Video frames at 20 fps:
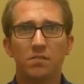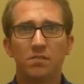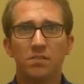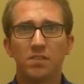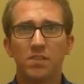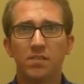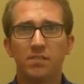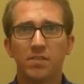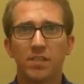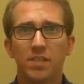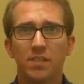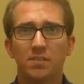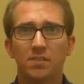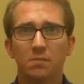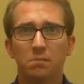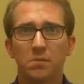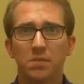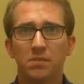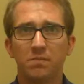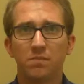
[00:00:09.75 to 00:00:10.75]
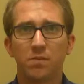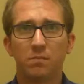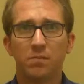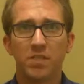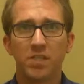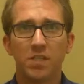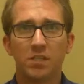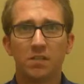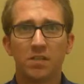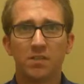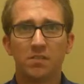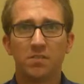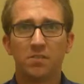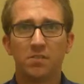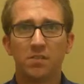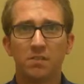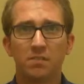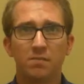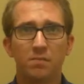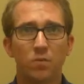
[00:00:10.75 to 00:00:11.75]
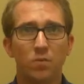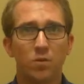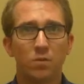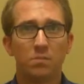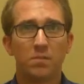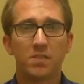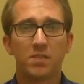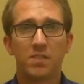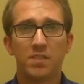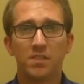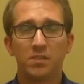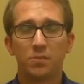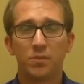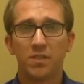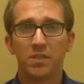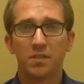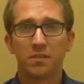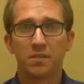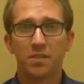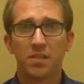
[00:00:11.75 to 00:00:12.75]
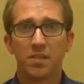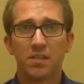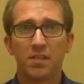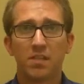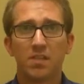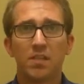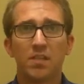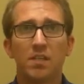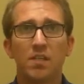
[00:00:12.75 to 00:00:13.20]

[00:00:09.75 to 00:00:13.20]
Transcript: and receiving that exemption from the IRS using Form 1023.